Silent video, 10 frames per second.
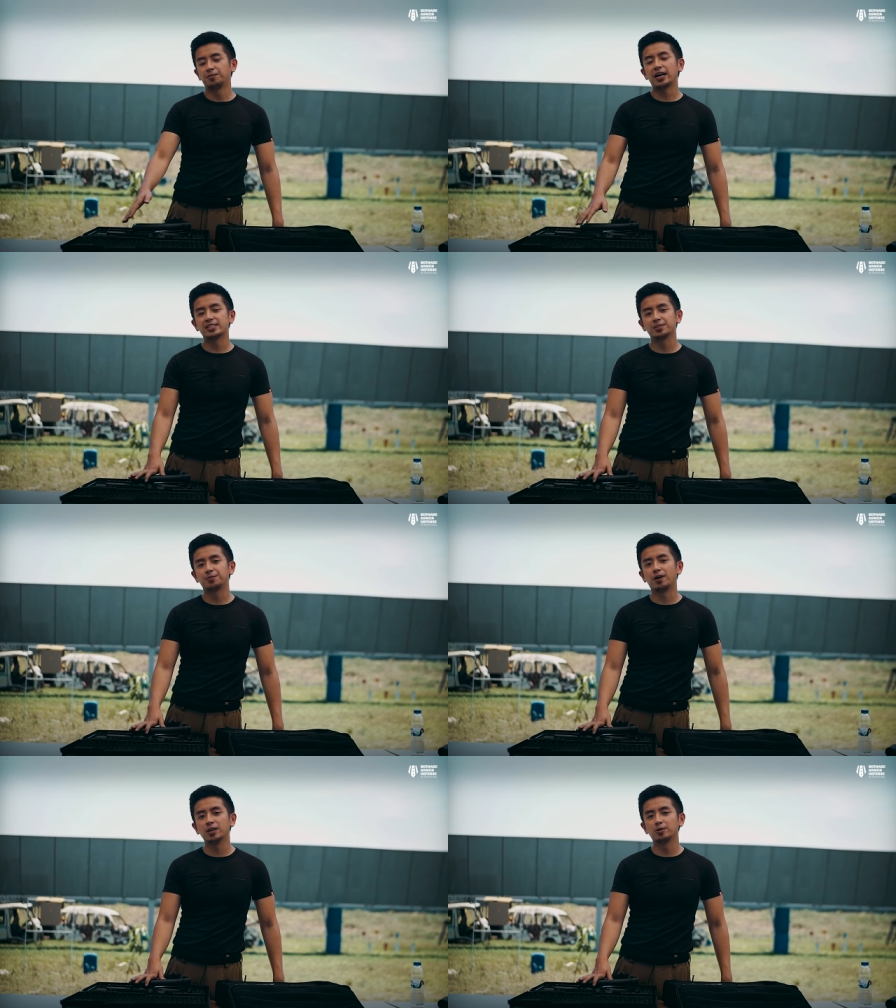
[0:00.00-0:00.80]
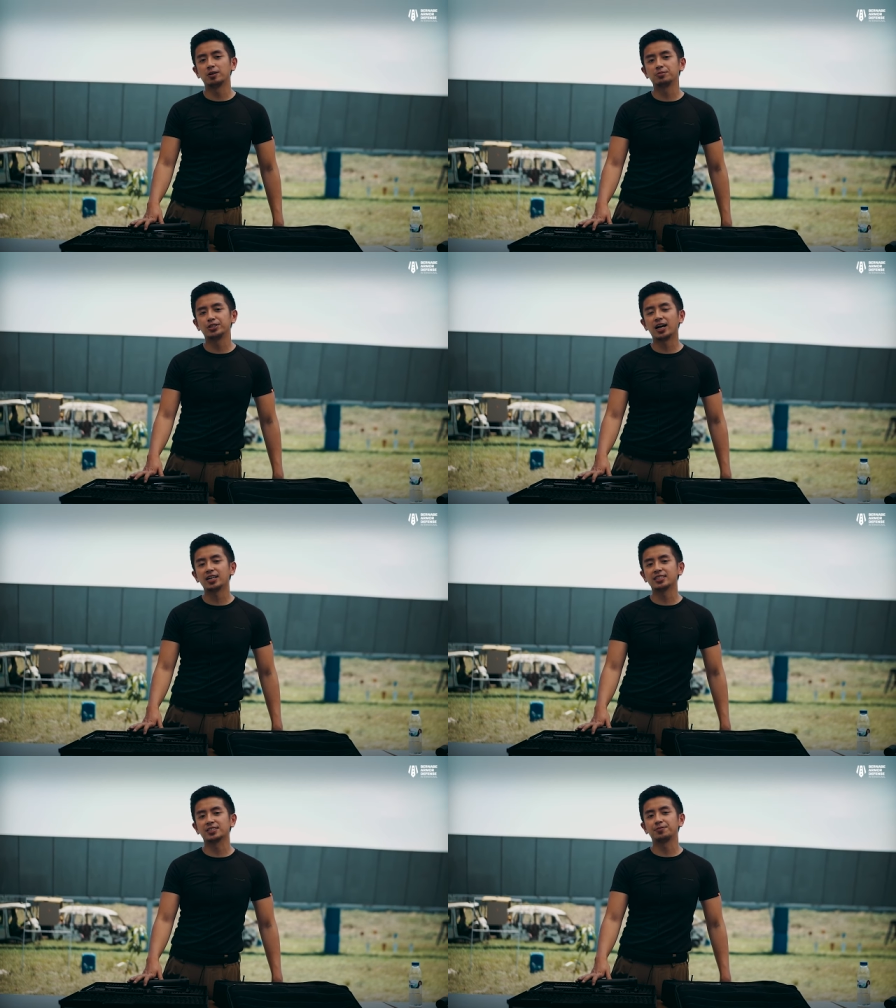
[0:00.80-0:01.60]
faster follow-up
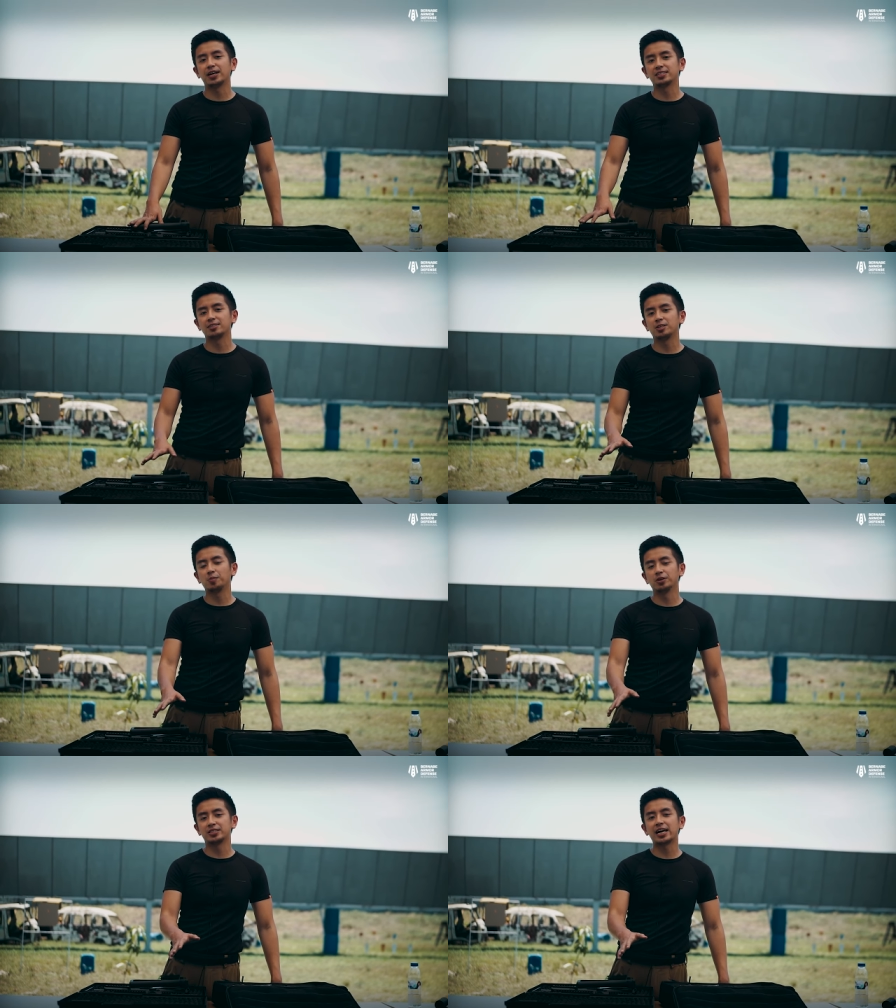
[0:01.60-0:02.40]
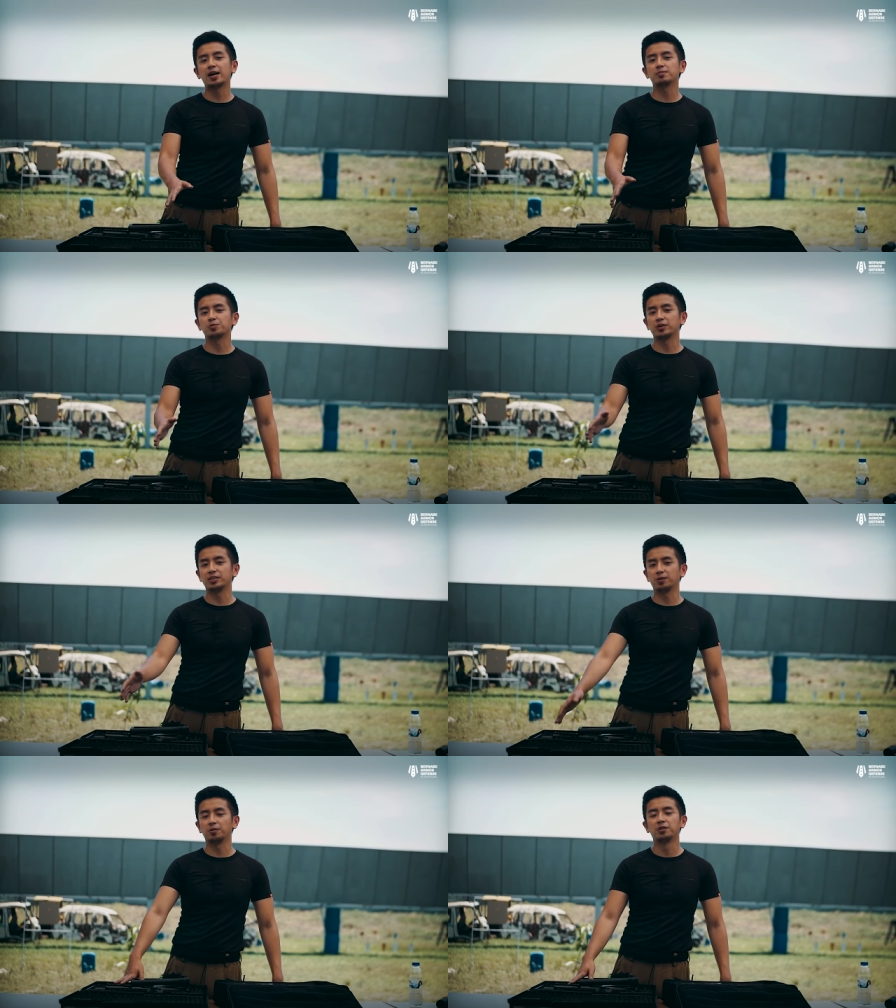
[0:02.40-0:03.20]
shots, faster double taps
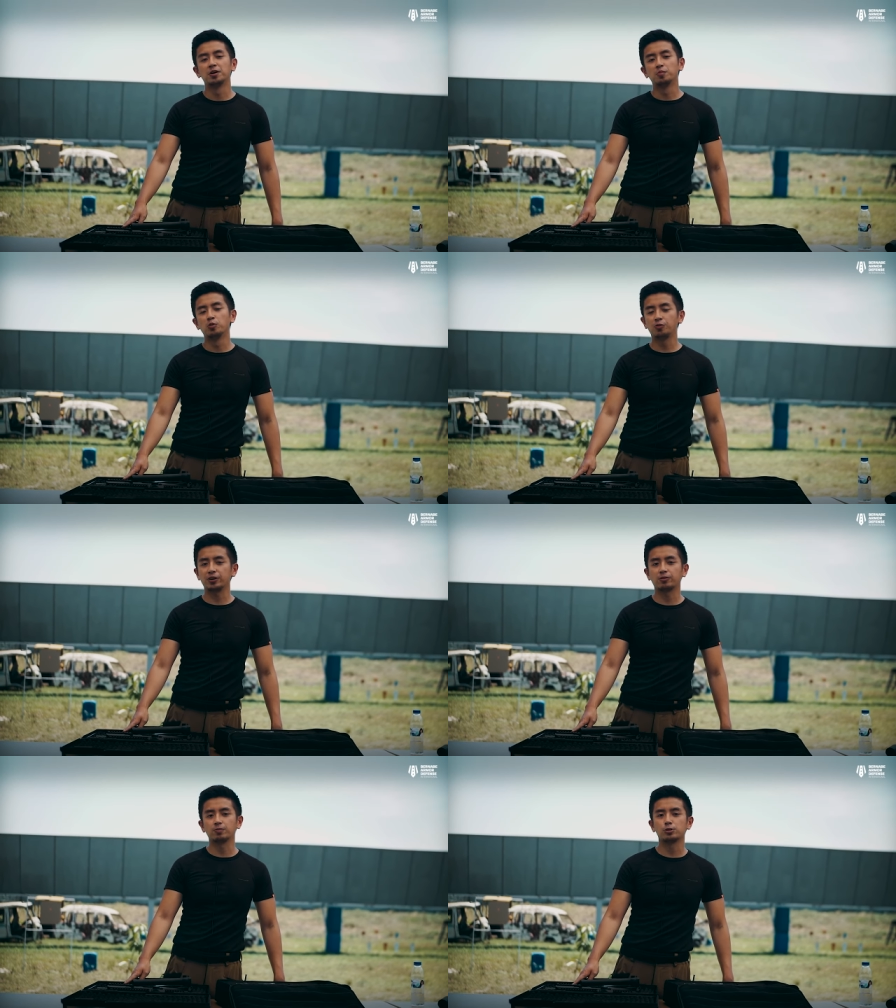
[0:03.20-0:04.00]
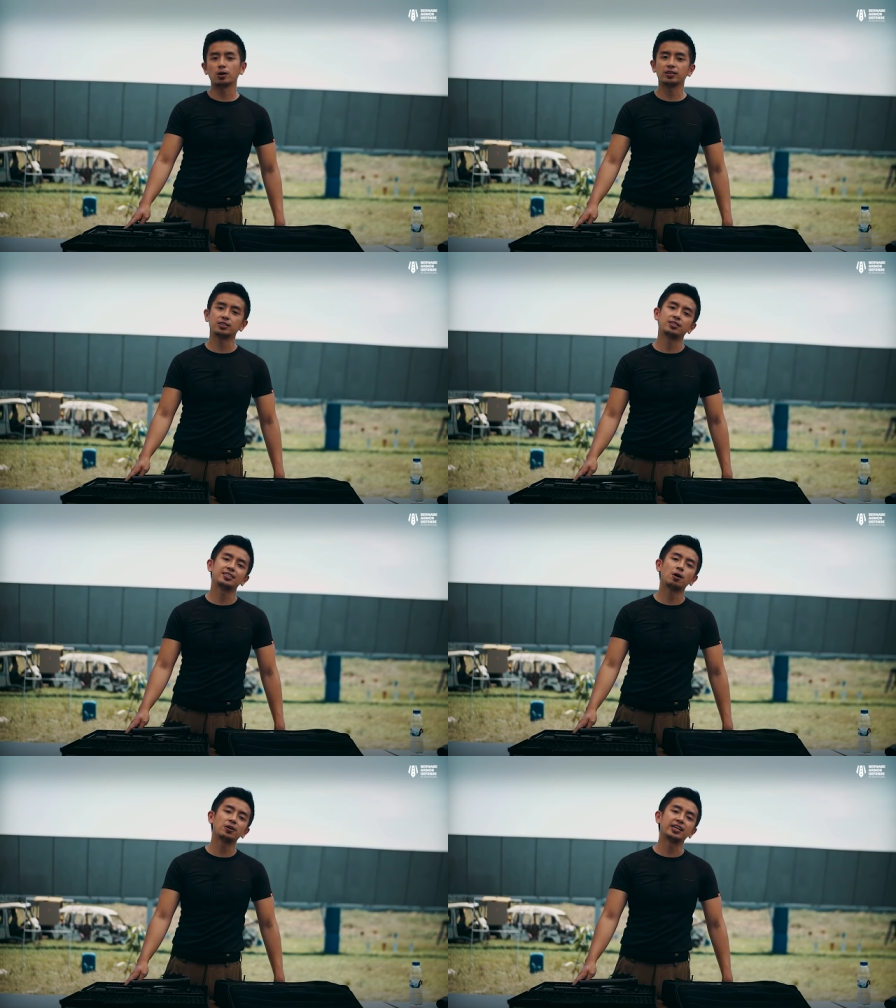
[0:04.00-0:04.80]
when you're moving from target to
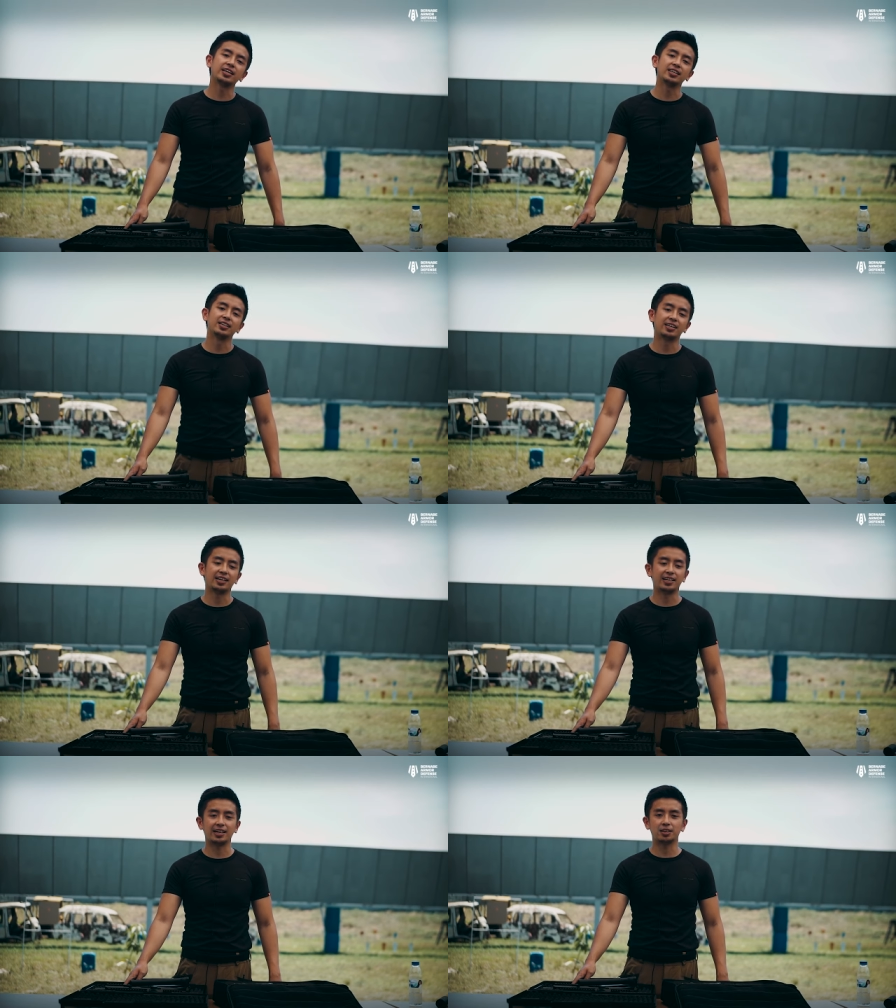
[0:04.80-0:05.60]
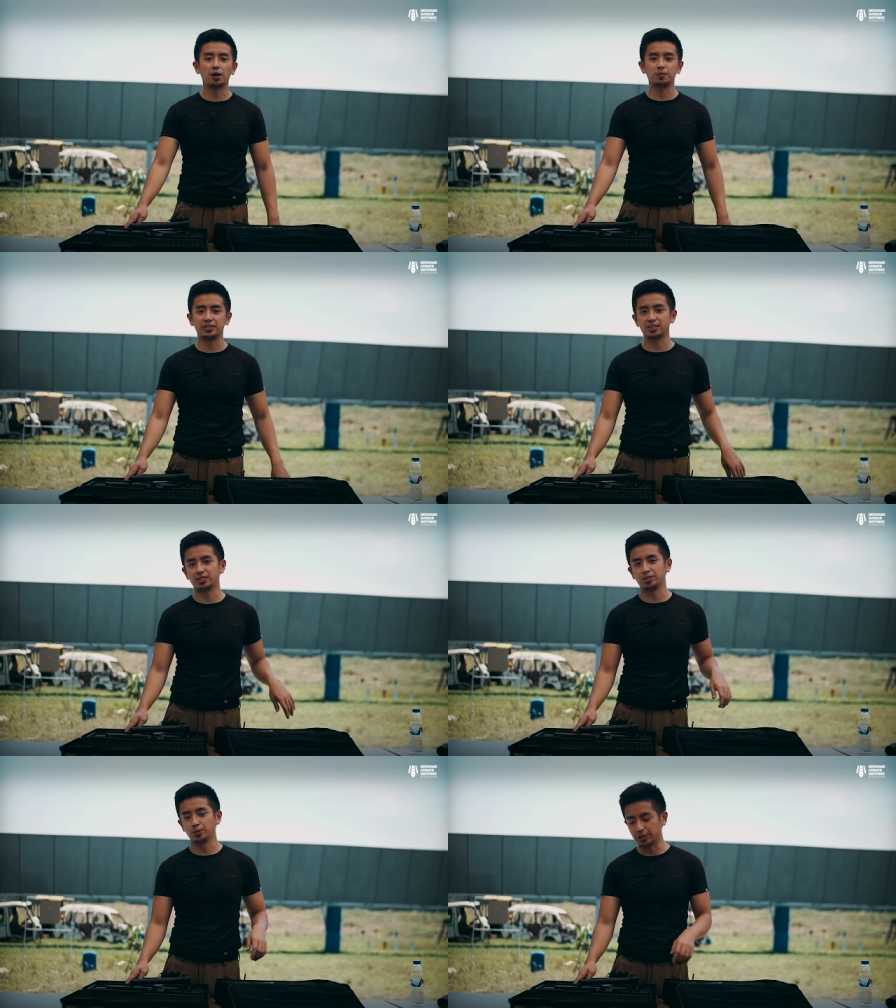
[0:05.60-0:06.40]
target in a
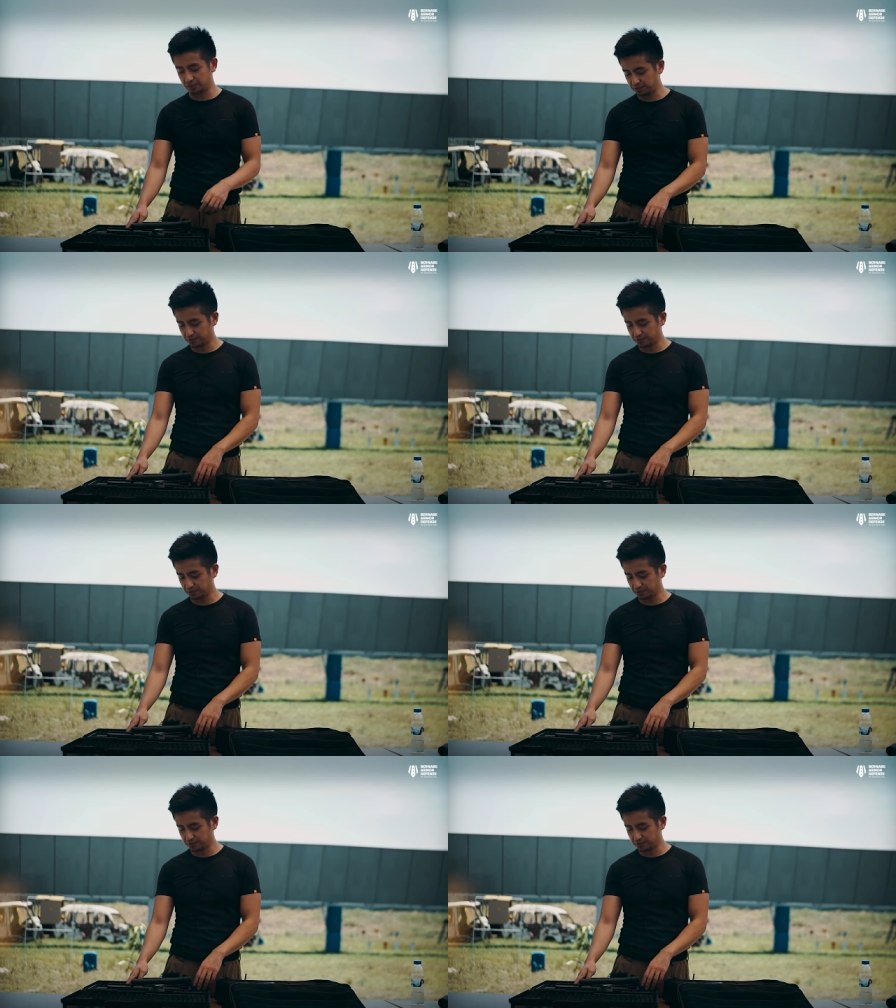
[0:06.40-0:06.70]
competition shooting.